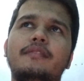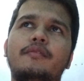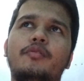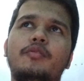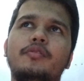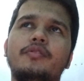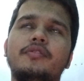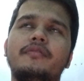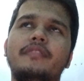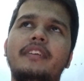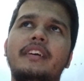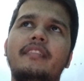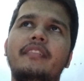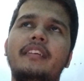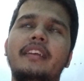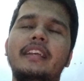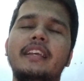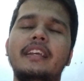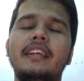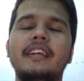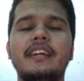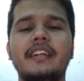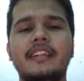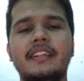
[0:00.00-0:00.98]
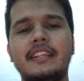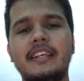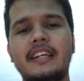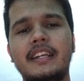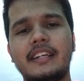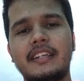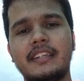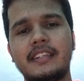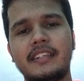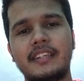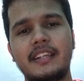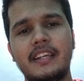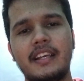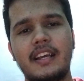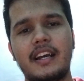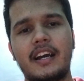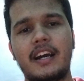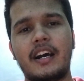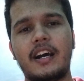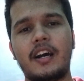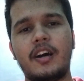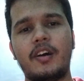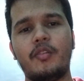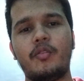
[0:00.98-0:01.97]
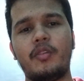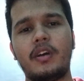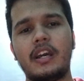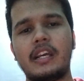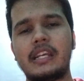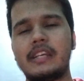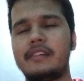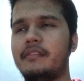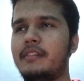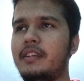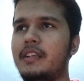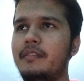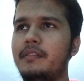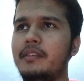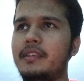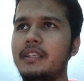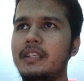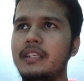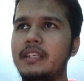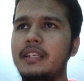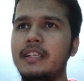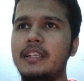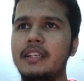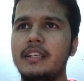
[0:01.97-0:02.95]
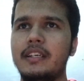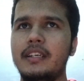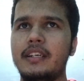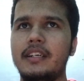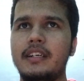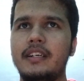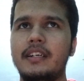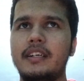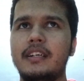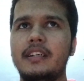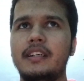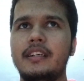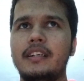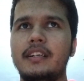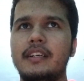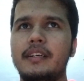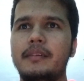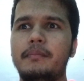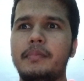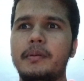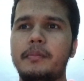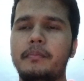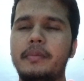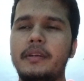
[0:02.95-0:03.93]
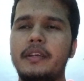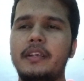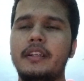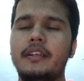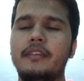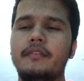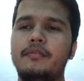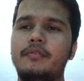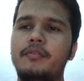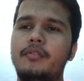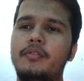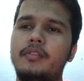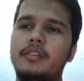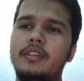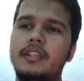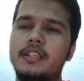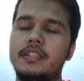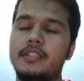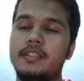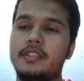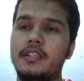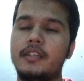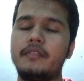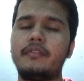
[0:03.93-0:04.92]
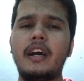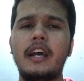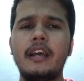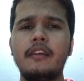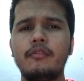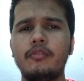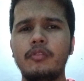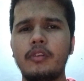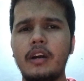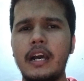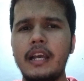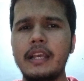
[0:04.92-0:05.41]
was very eager that how I will be preparing for the stuff. I